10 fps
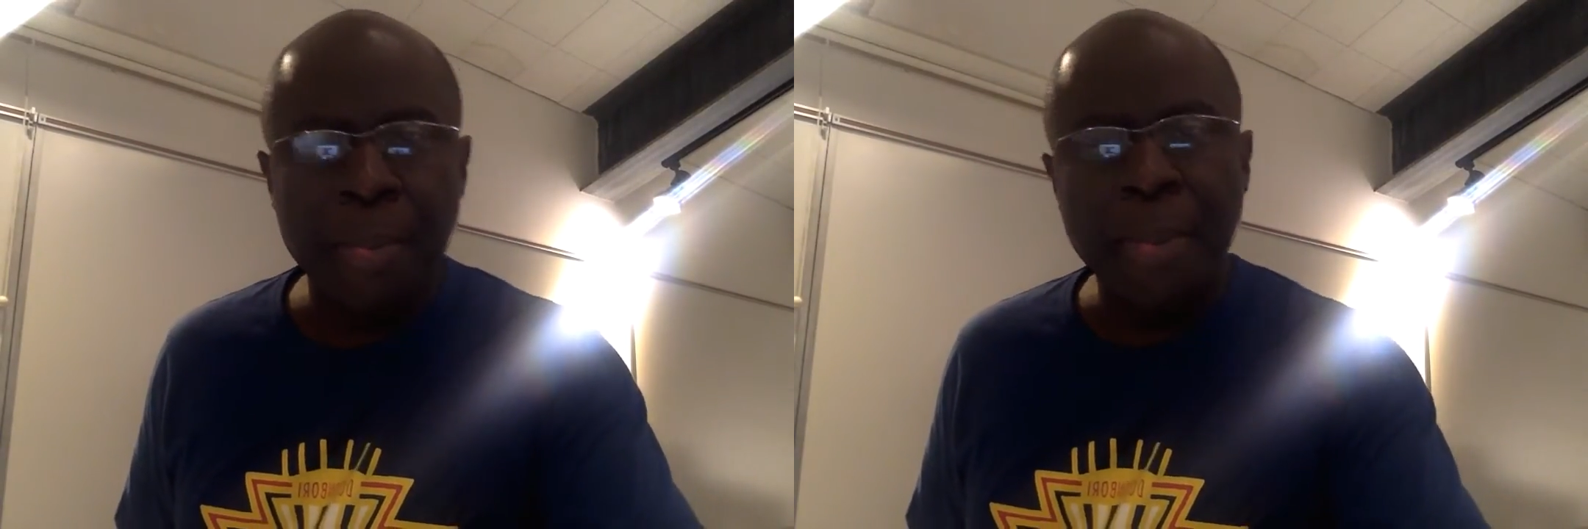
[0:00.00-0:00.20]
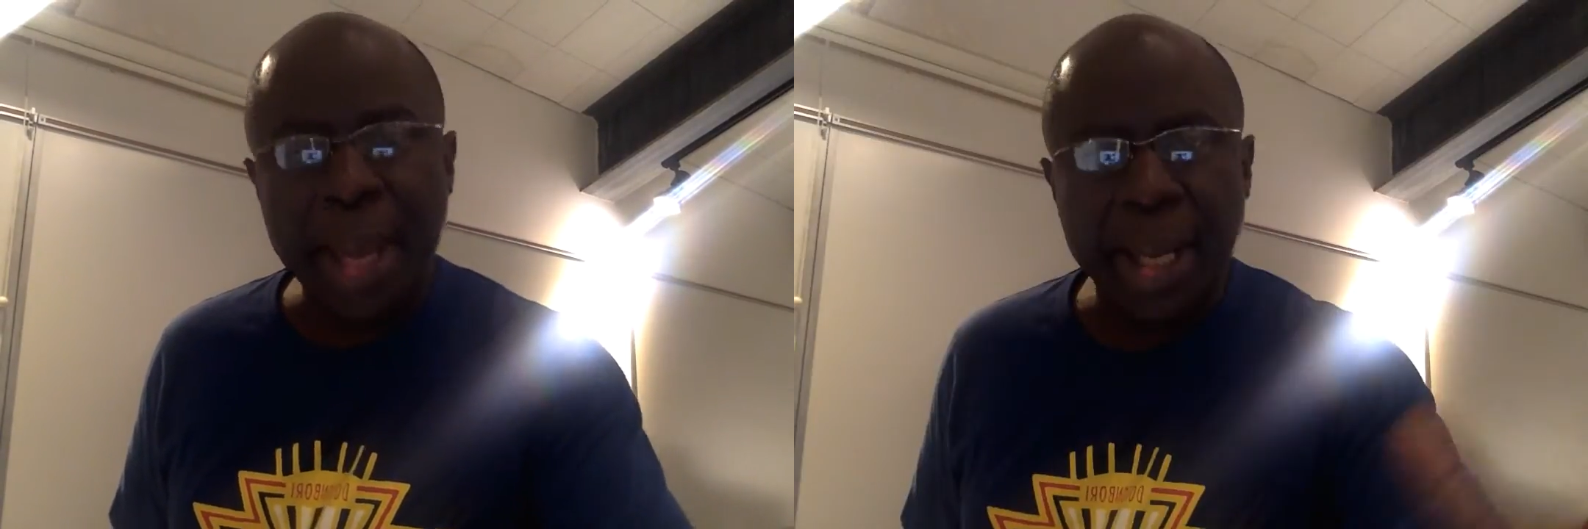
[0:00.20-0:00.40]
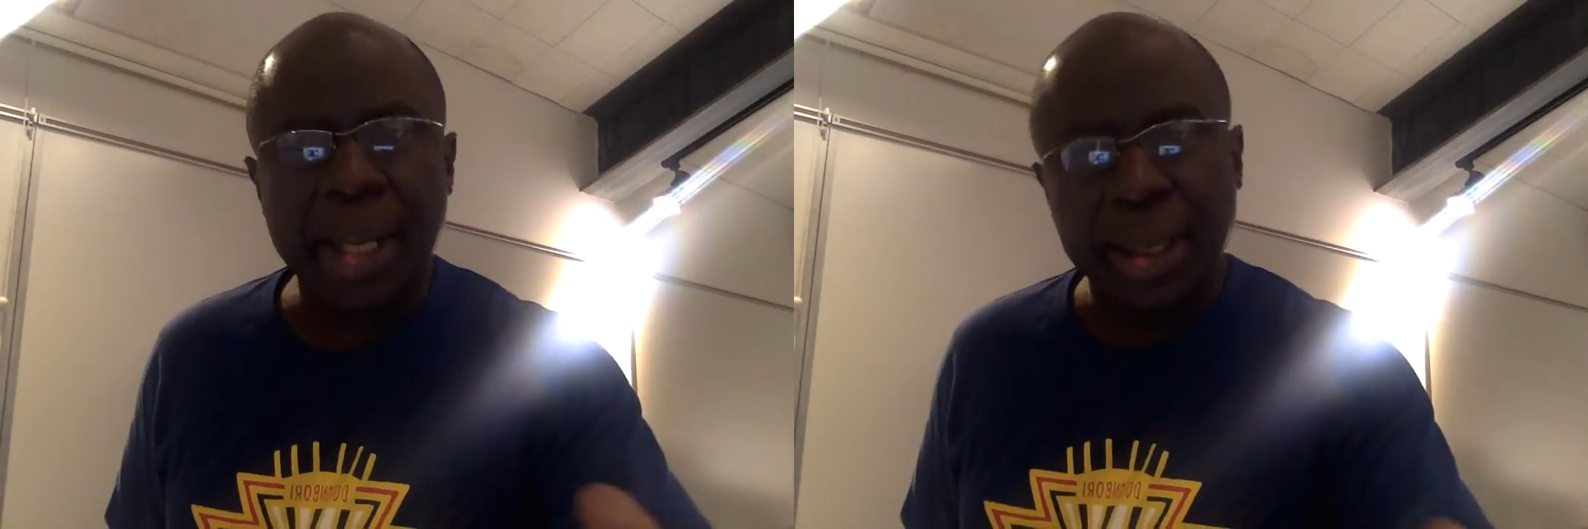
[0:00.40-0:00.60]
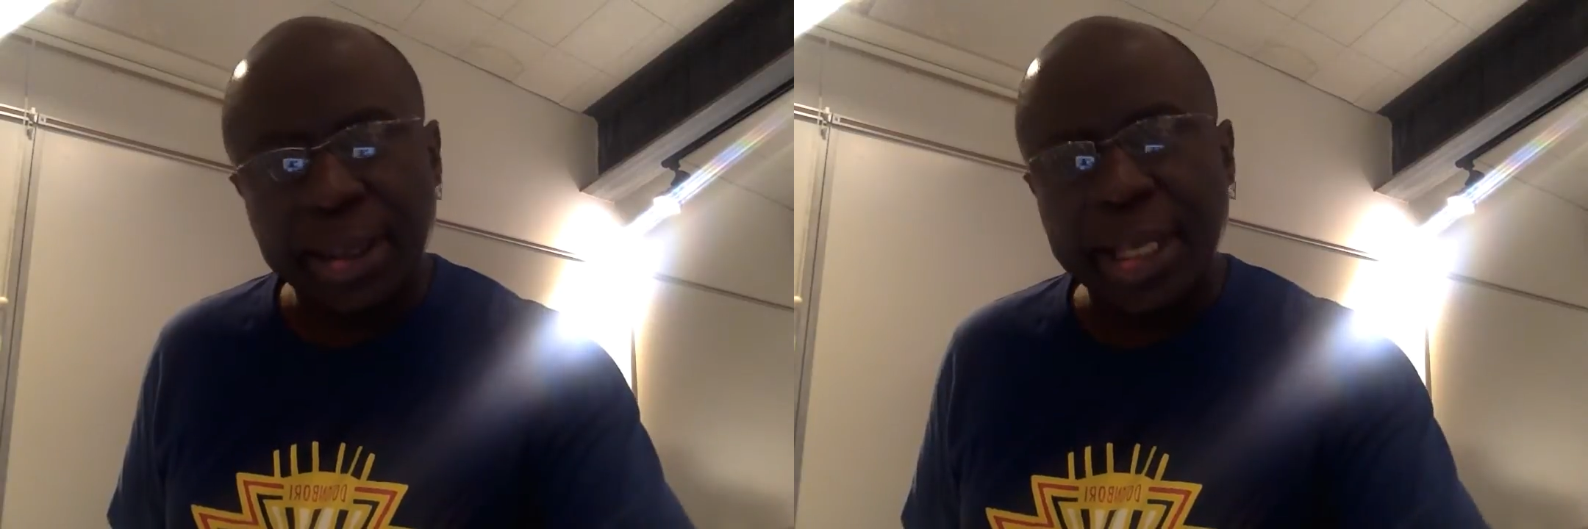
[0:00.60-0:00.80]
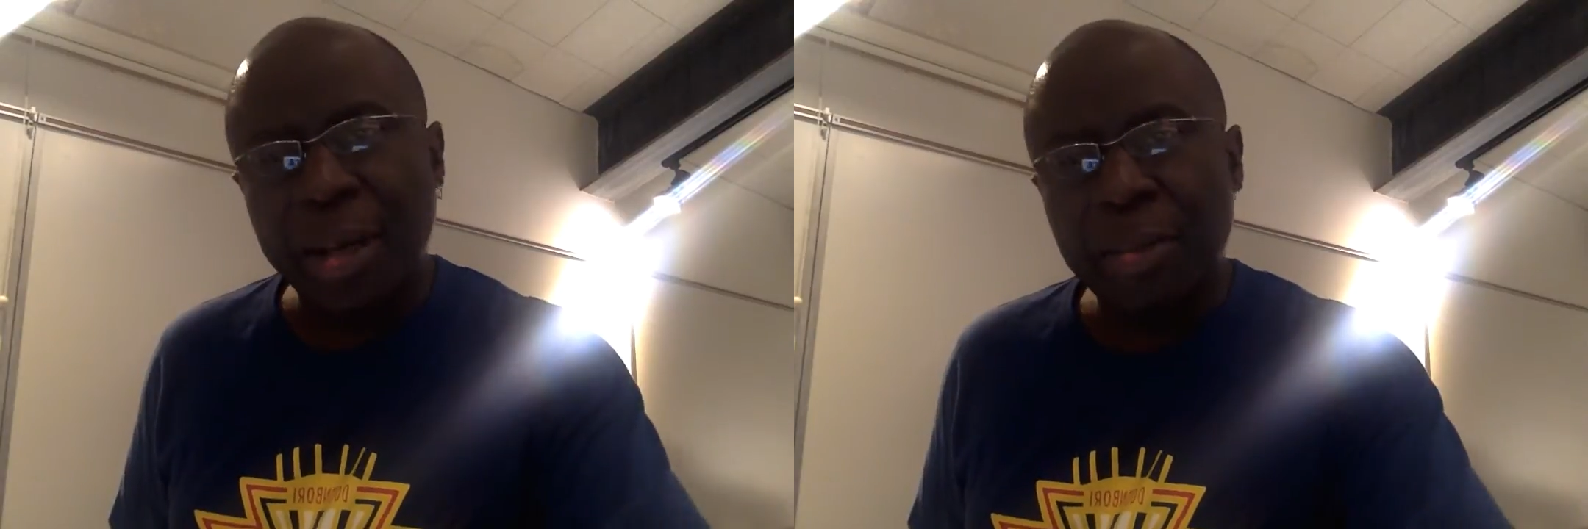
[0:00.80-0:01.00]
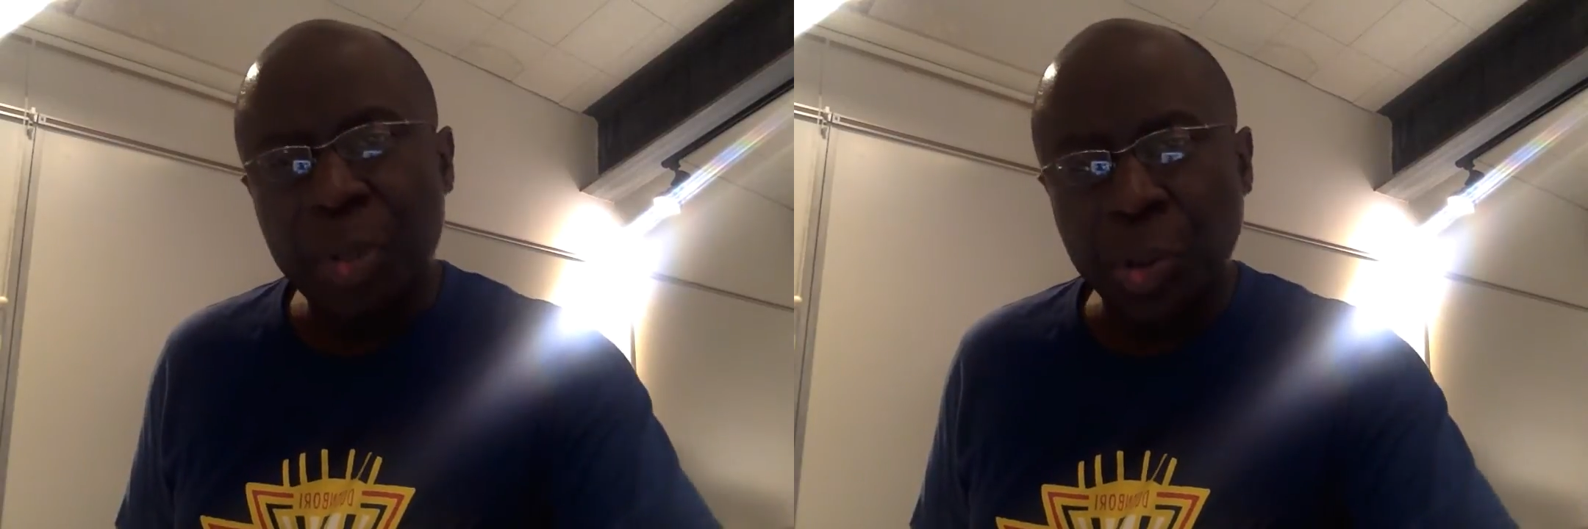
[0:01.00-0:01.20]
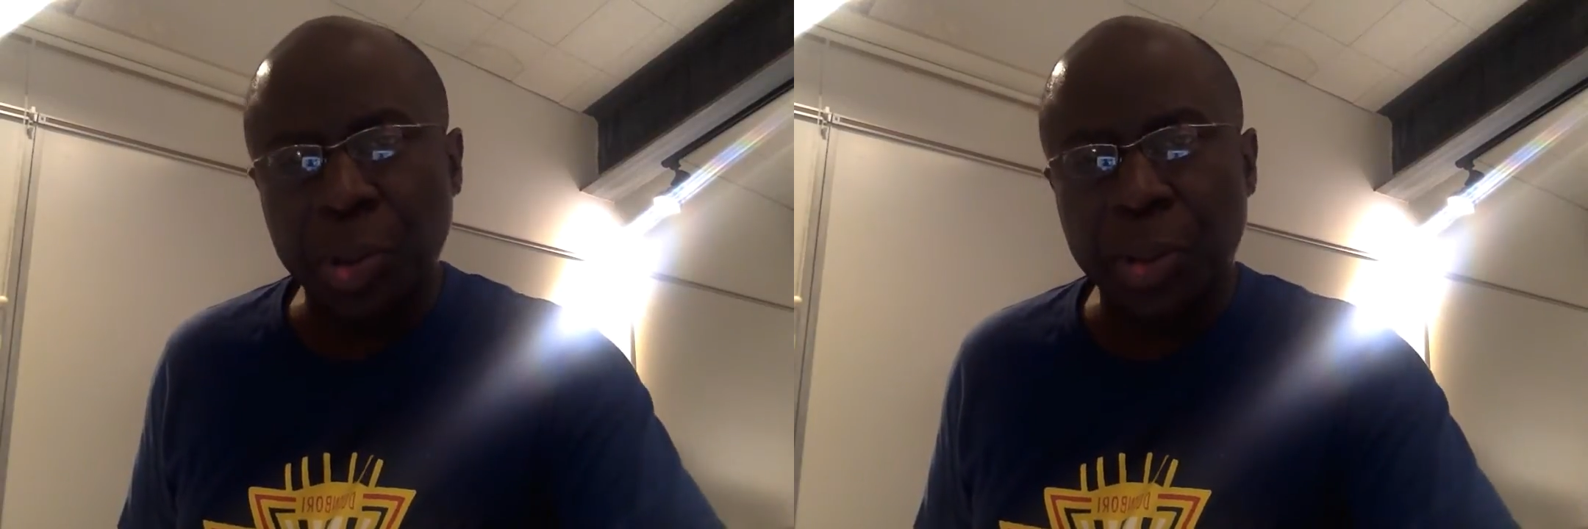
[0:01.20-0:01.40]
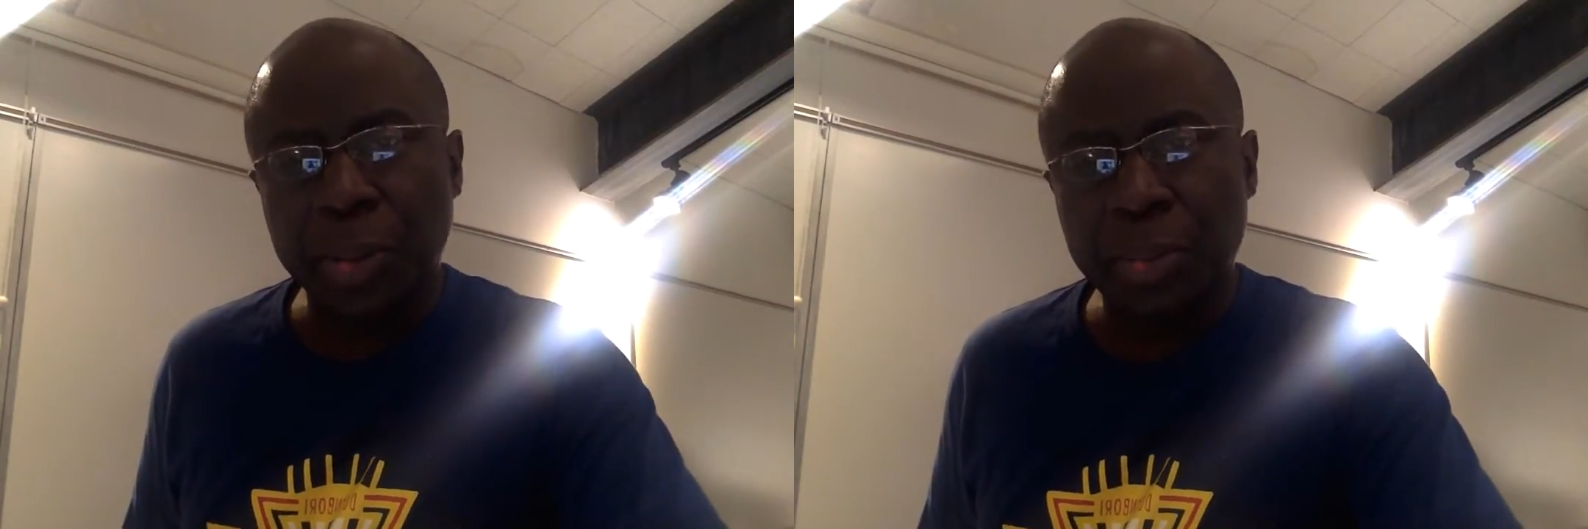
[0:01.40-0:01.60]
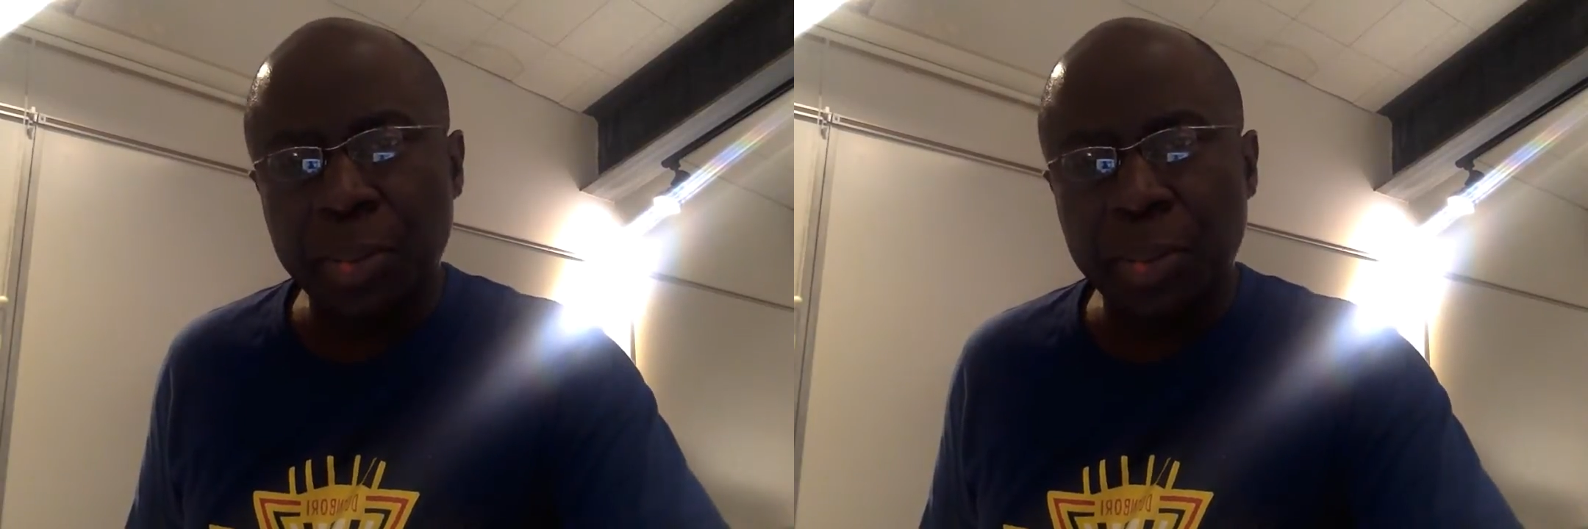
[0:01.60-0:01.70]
making it sound musical,